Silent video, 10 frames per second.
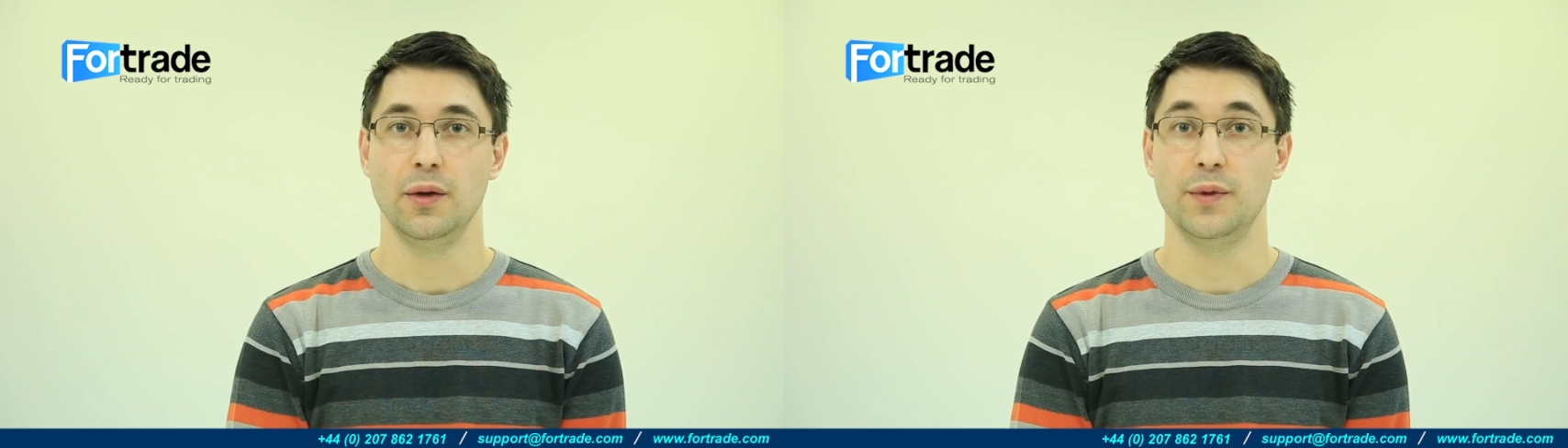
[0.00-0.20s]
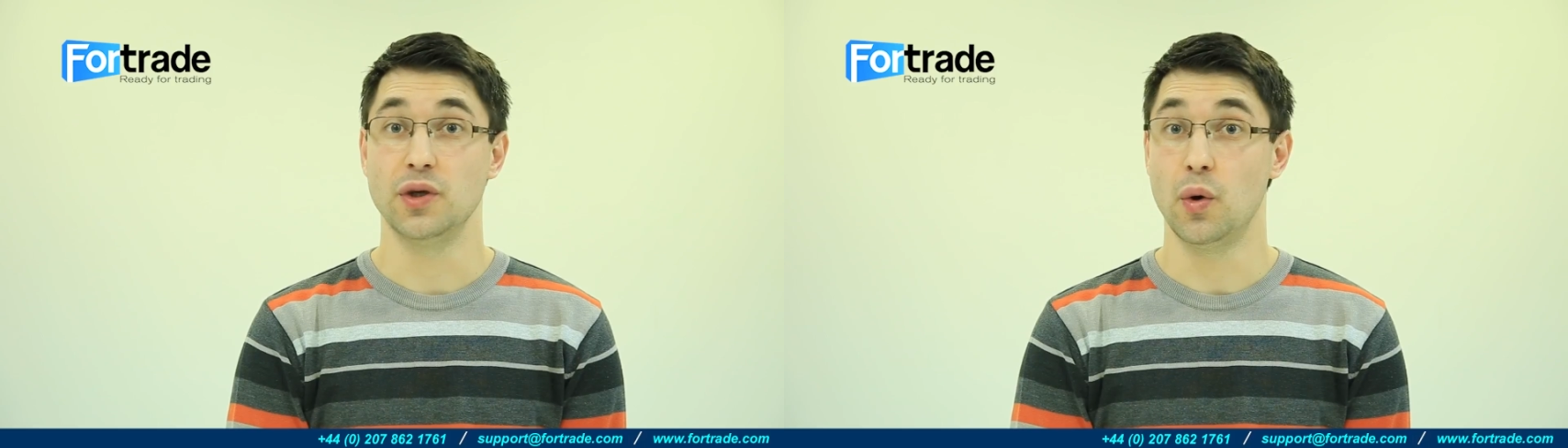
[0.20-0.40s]

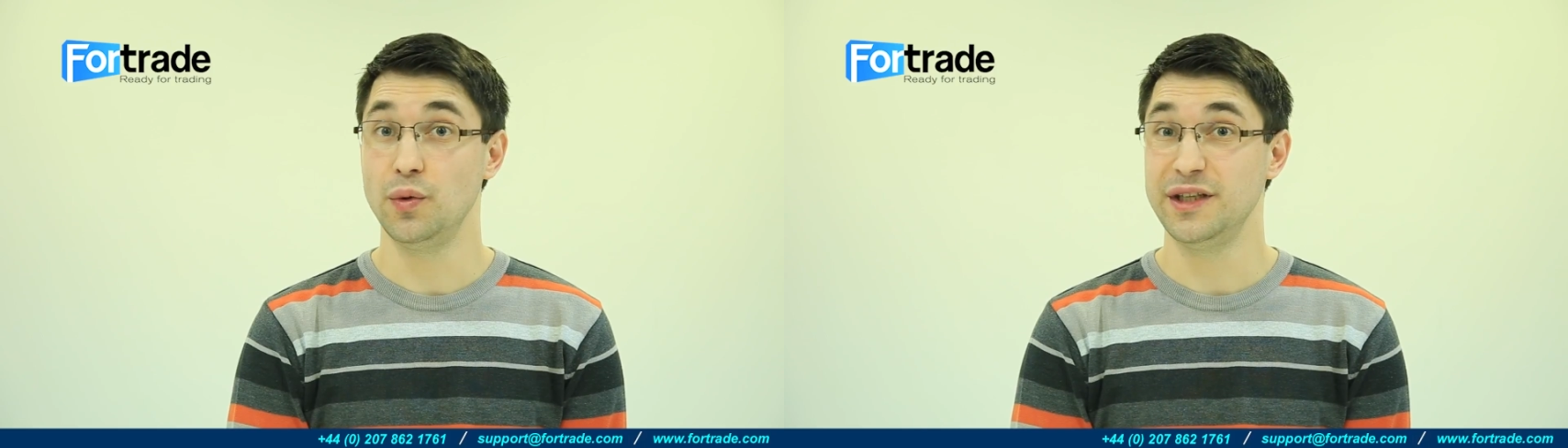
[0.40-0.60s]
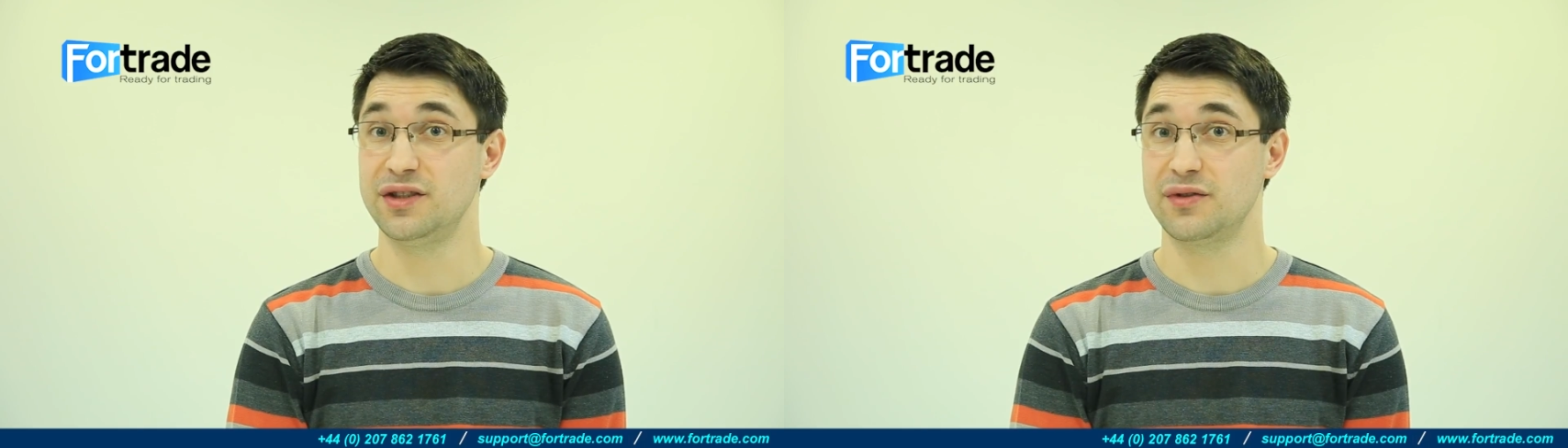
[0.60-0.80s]
which
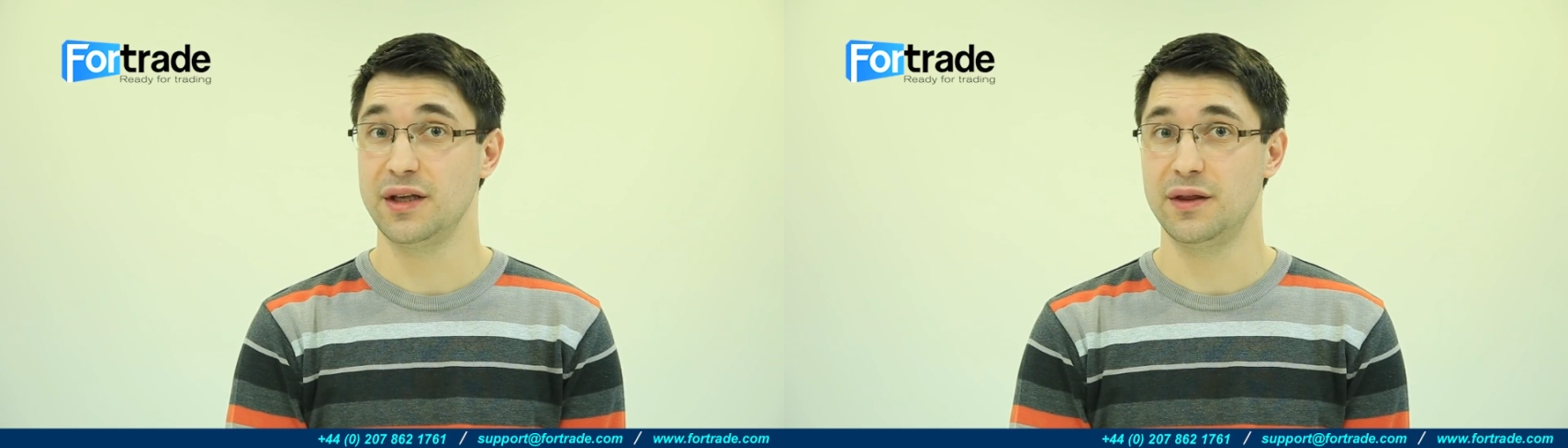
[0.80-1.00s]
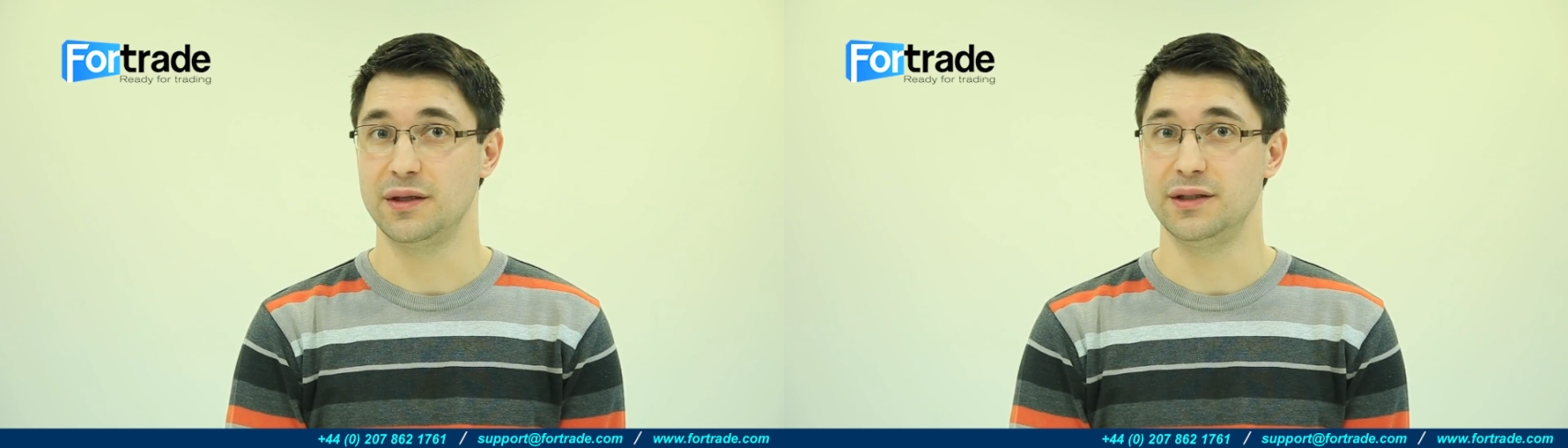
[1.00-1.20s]
only
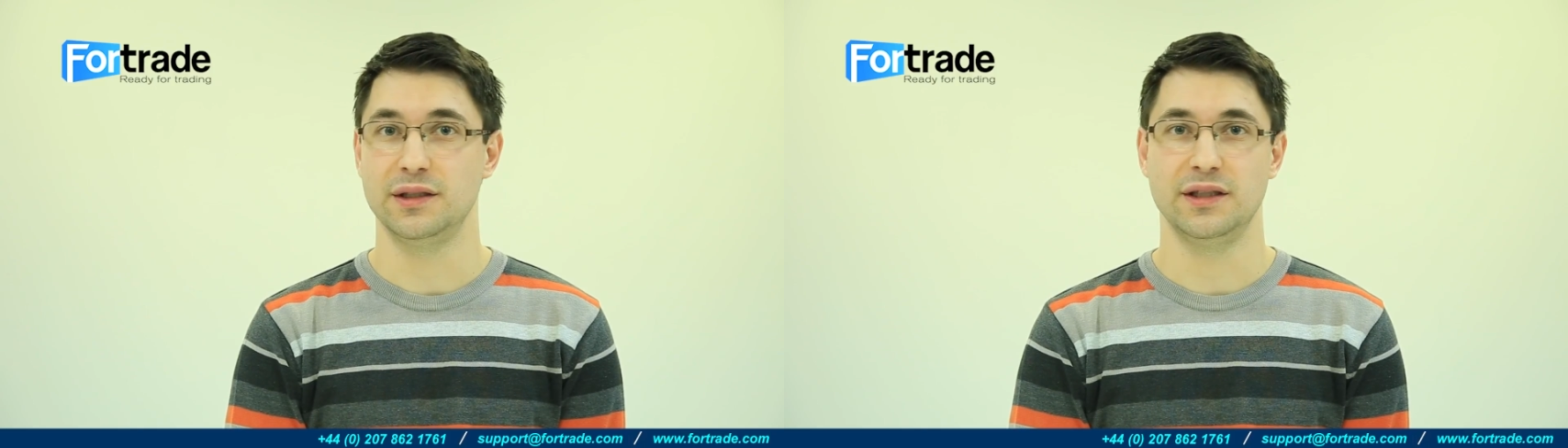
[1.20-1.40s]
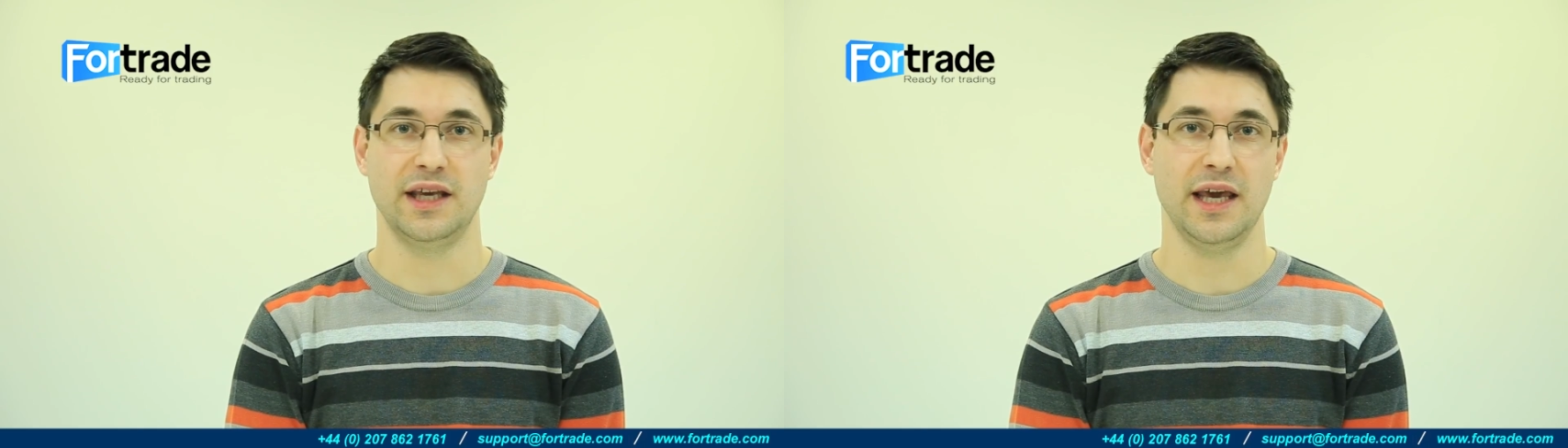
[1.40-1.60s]
strengthens the